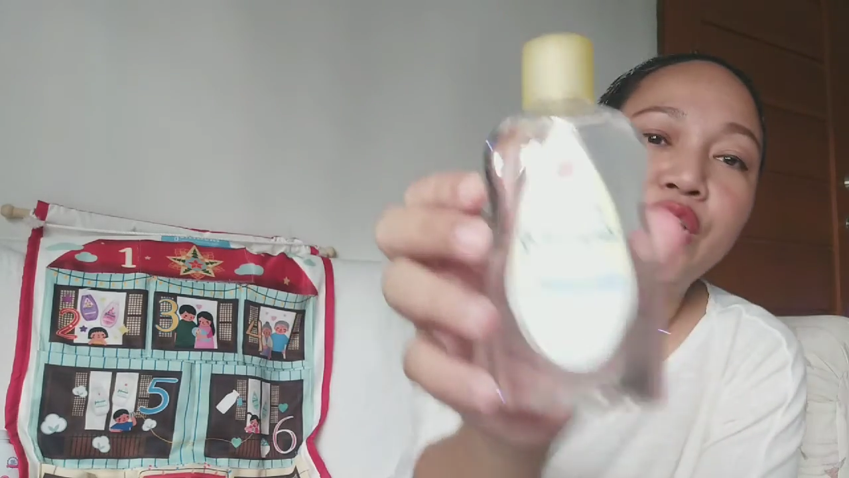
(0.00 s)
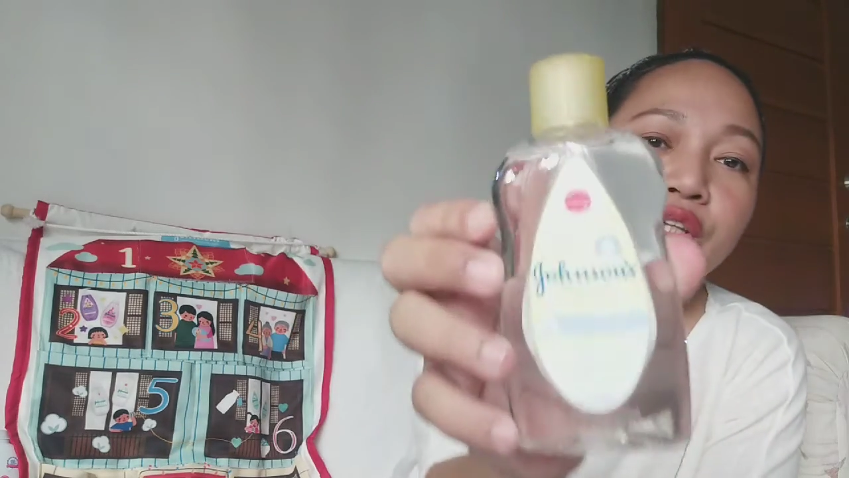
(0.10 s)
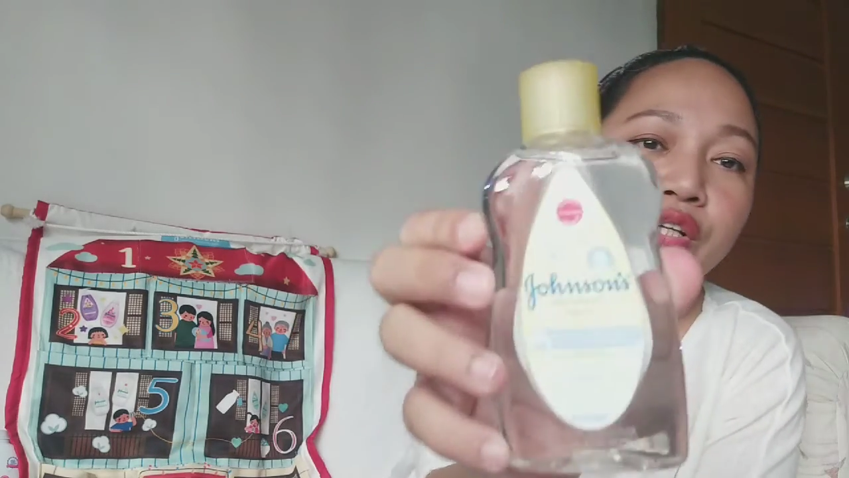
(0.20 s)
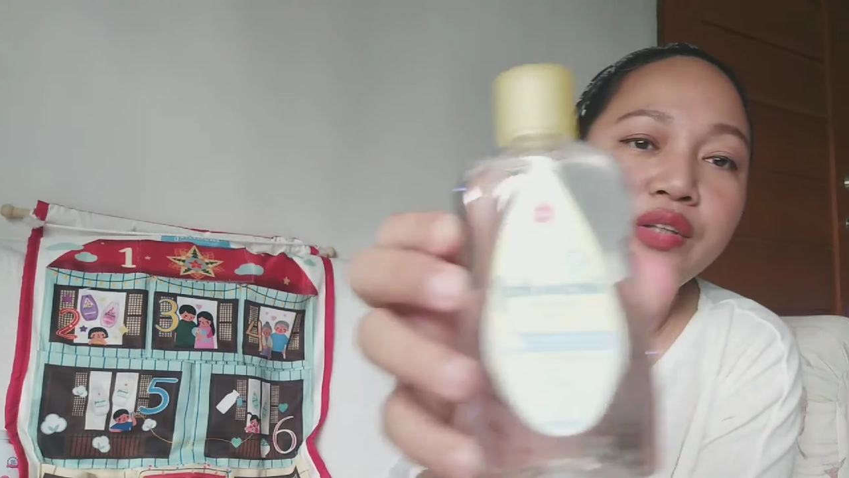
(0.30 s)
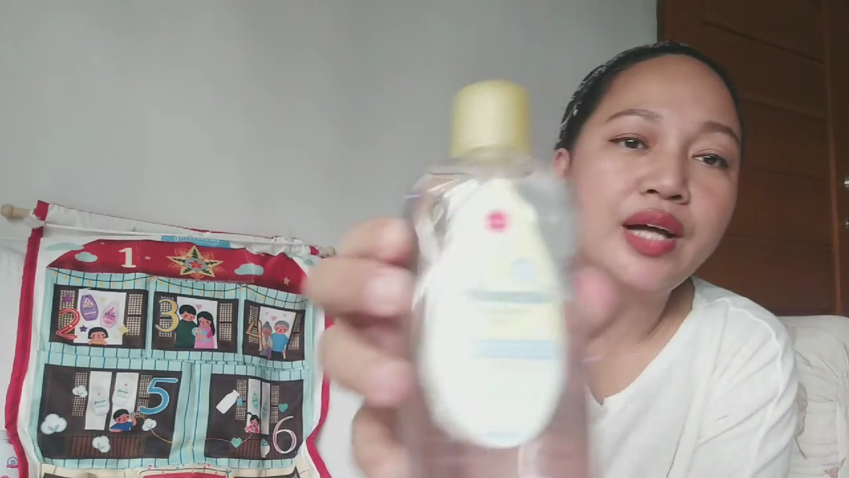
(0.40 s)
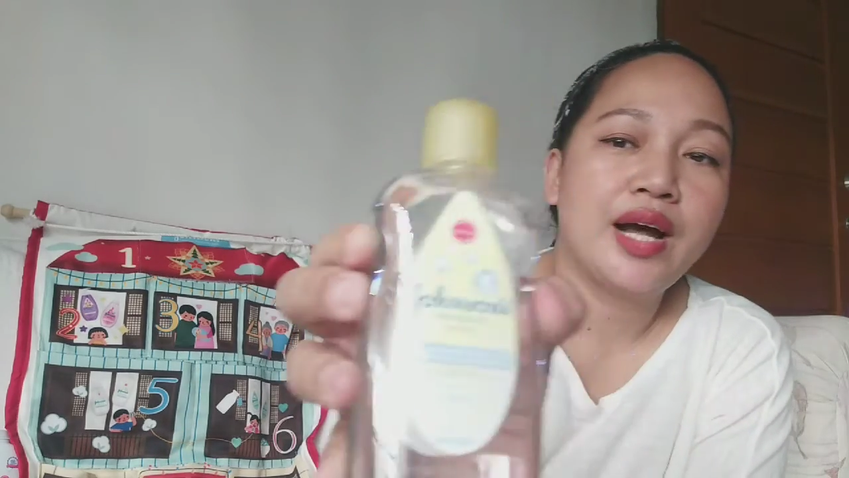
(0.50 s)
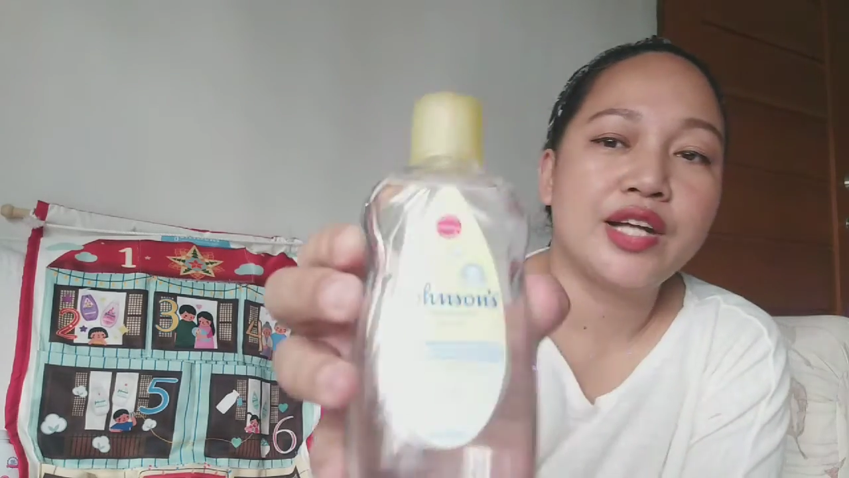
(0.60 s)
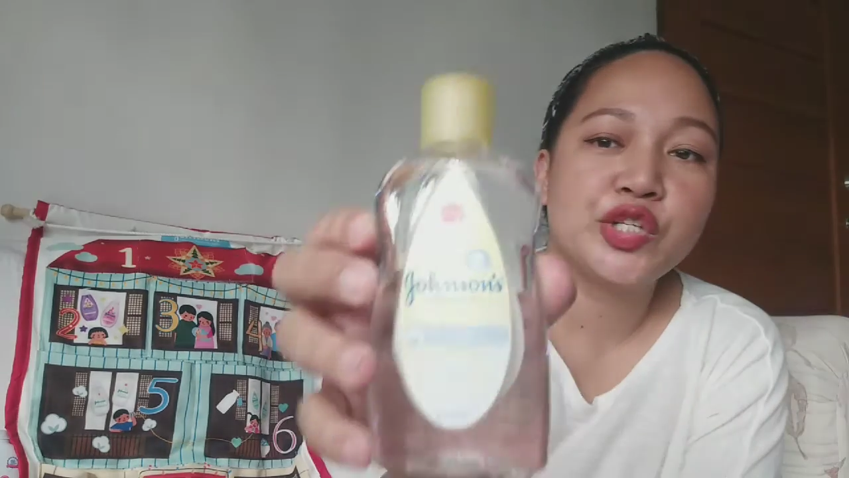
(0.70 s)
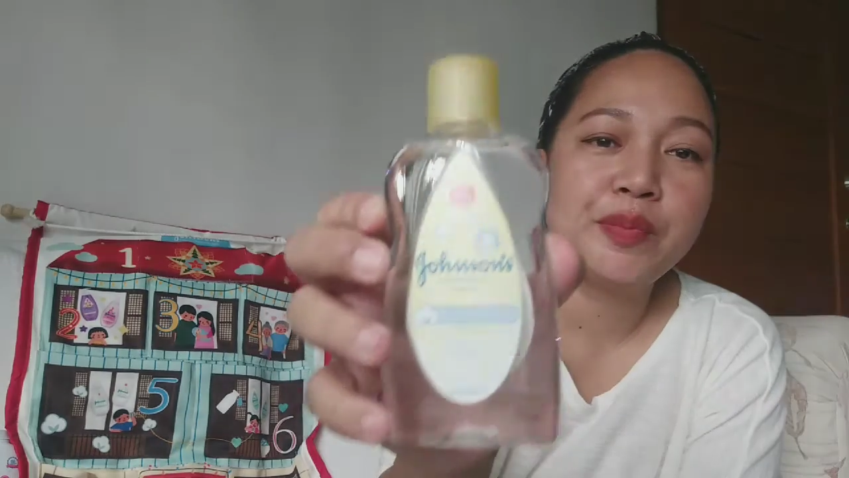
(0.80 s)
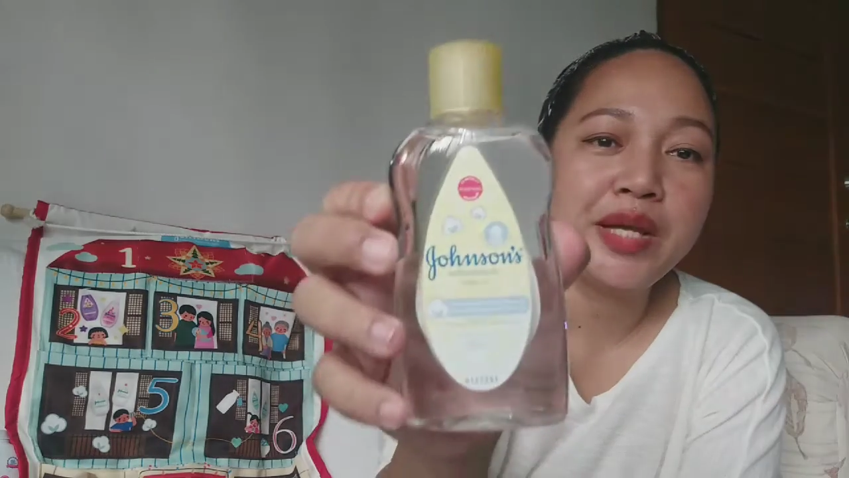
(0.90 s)
Cotton
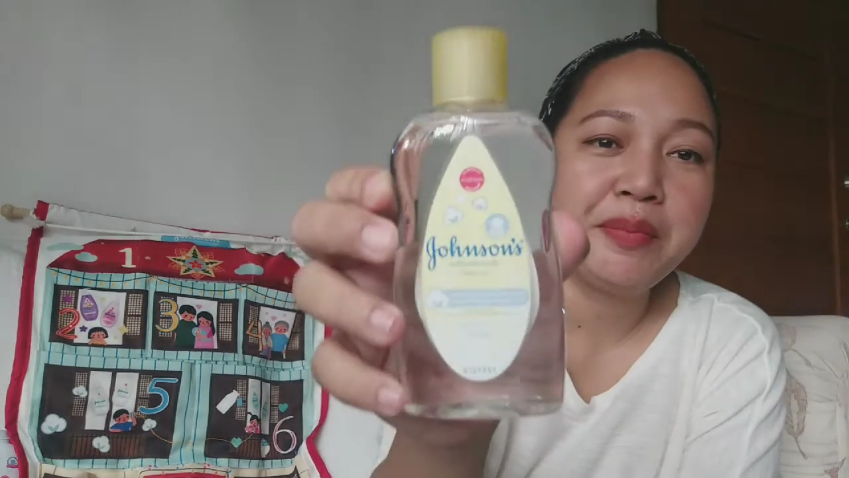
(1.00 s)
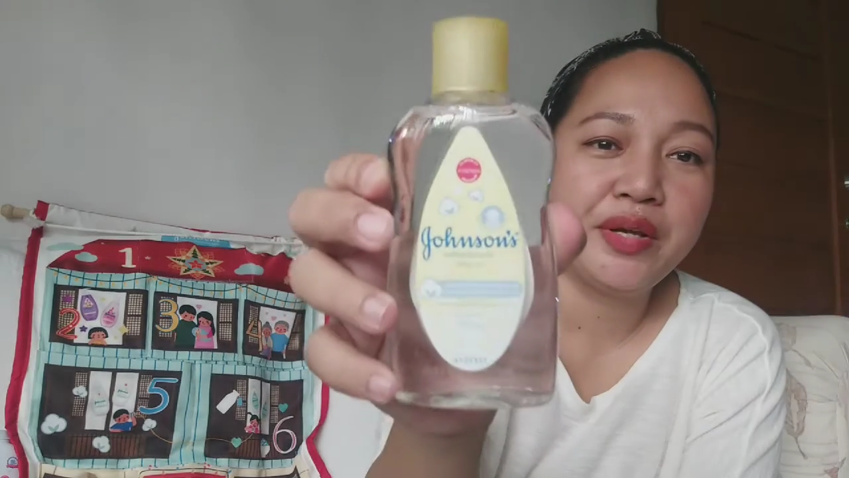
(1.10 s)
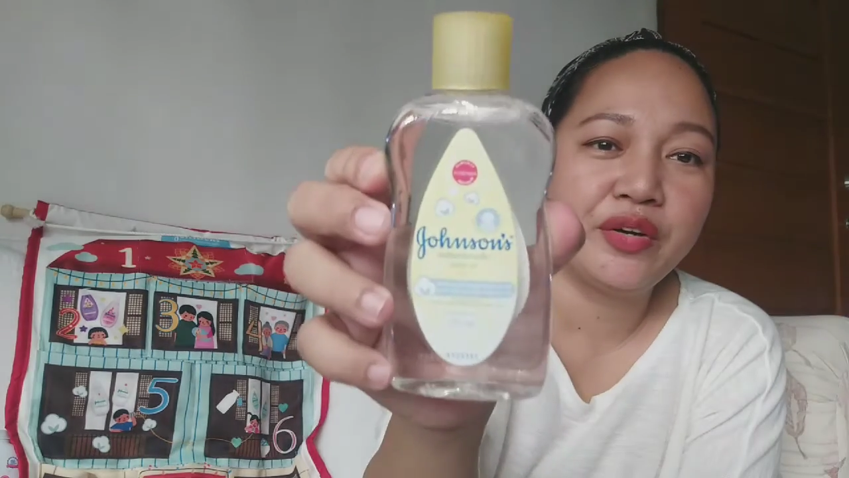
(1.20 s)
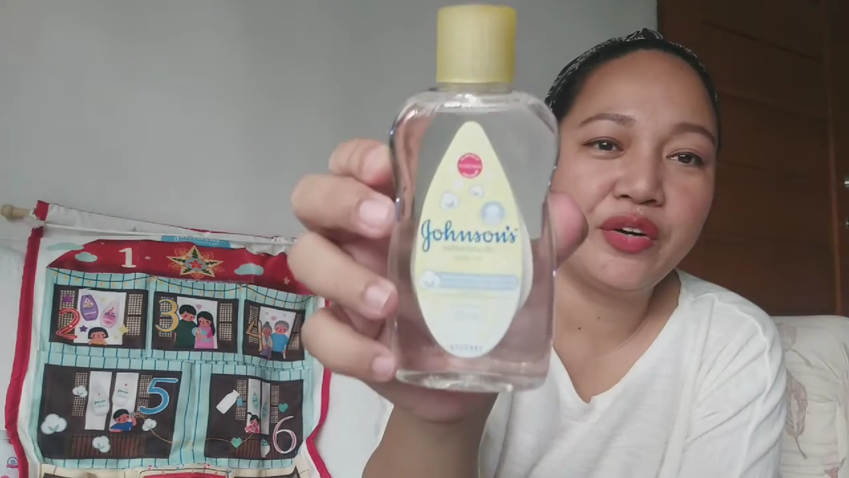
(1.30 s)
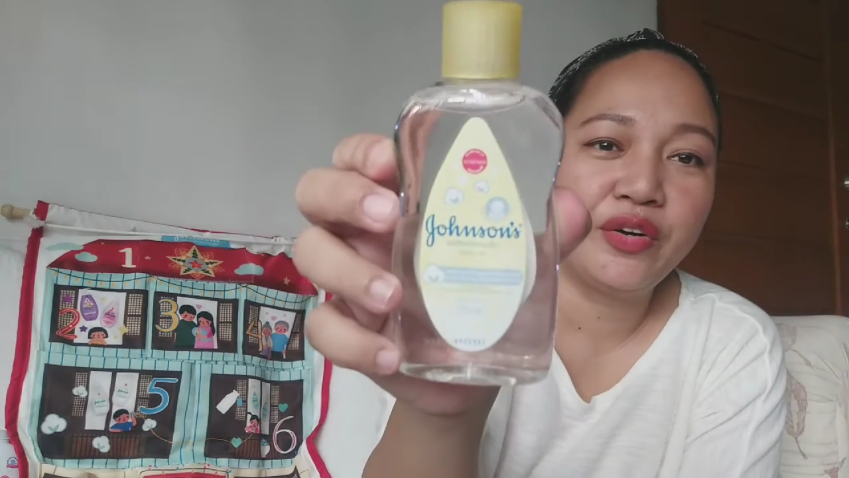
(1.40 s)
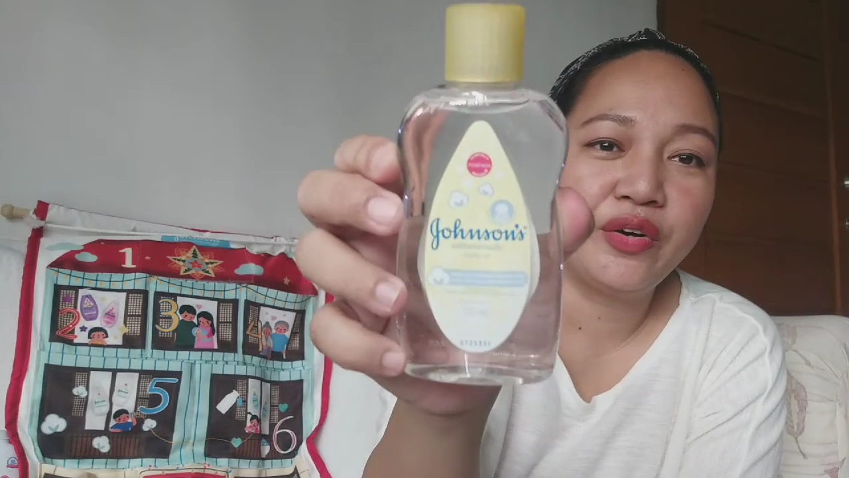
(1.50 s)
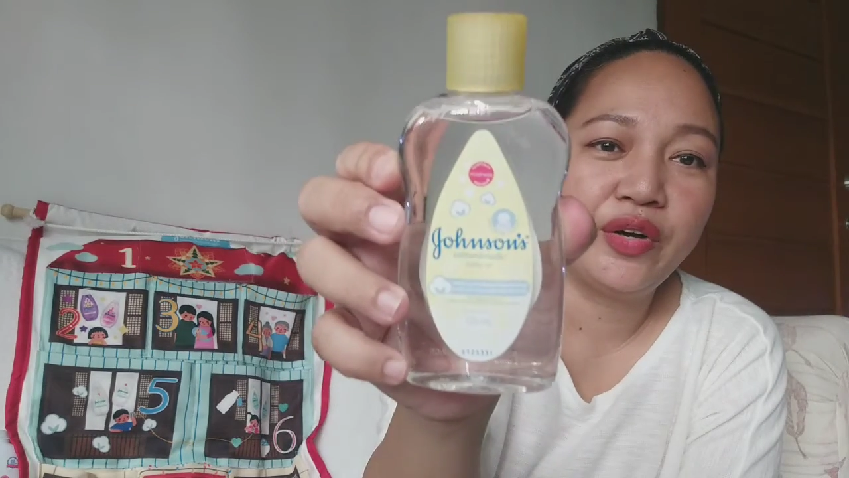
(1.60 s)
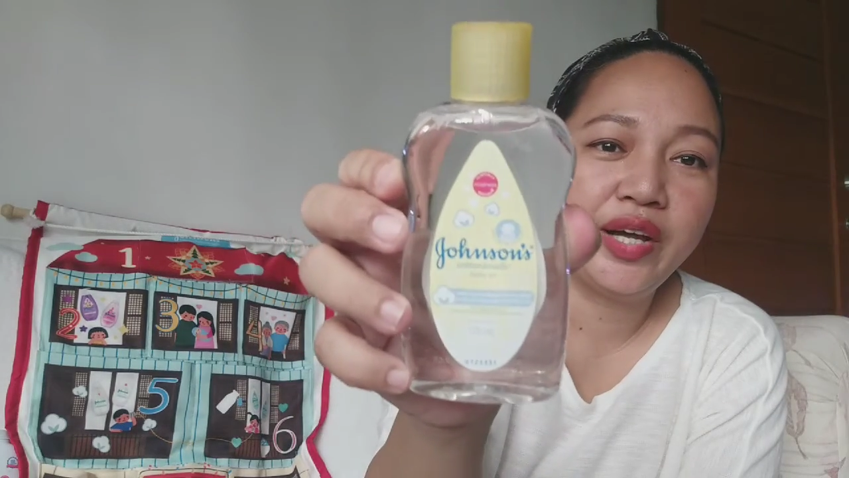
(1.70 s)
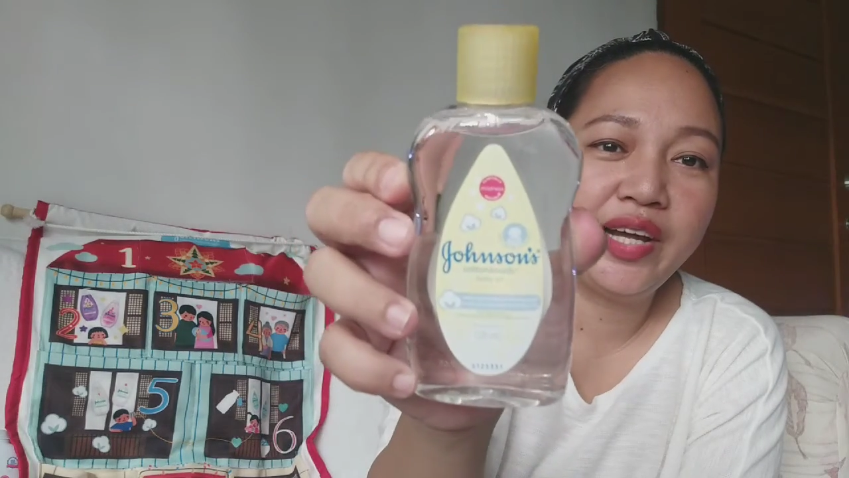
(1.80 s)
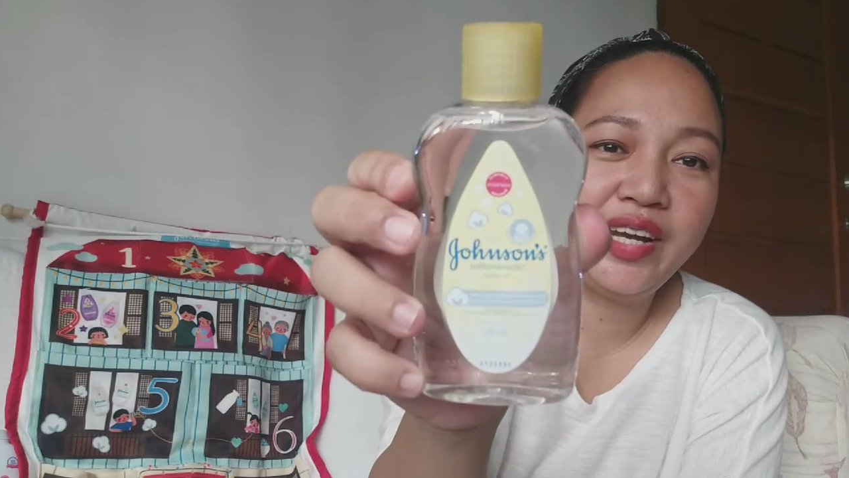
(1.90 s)
Touch Baby
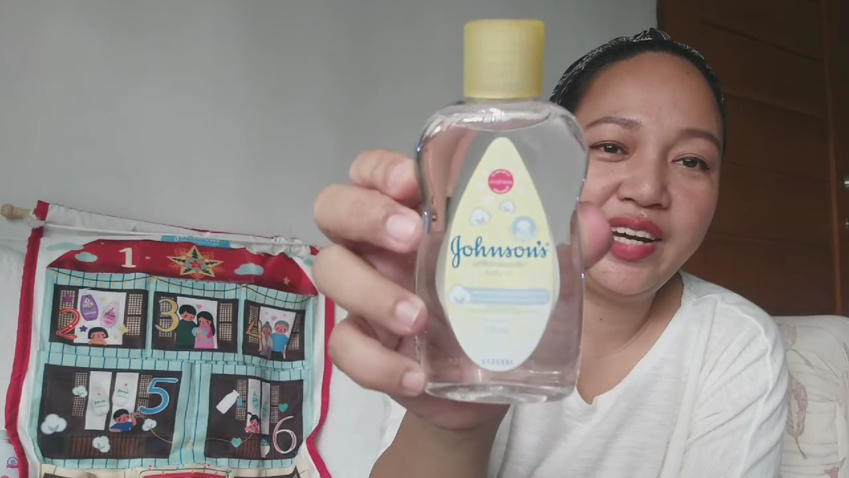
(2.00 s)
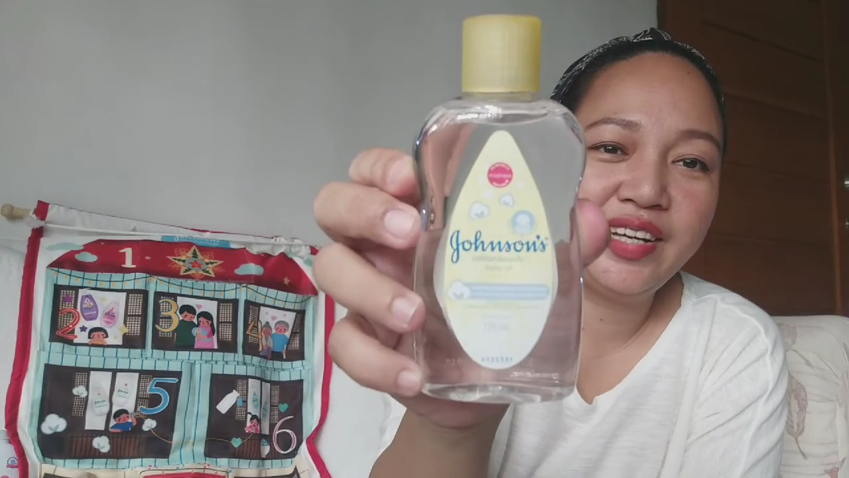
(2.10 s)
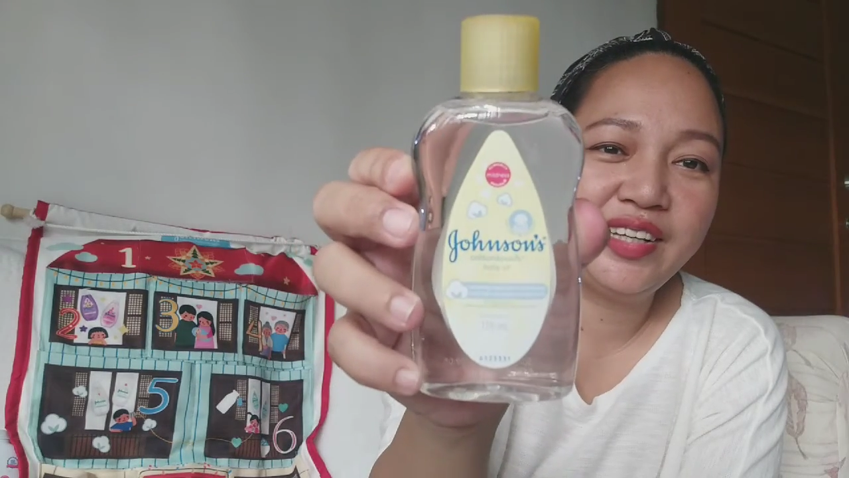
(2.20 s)
Oil.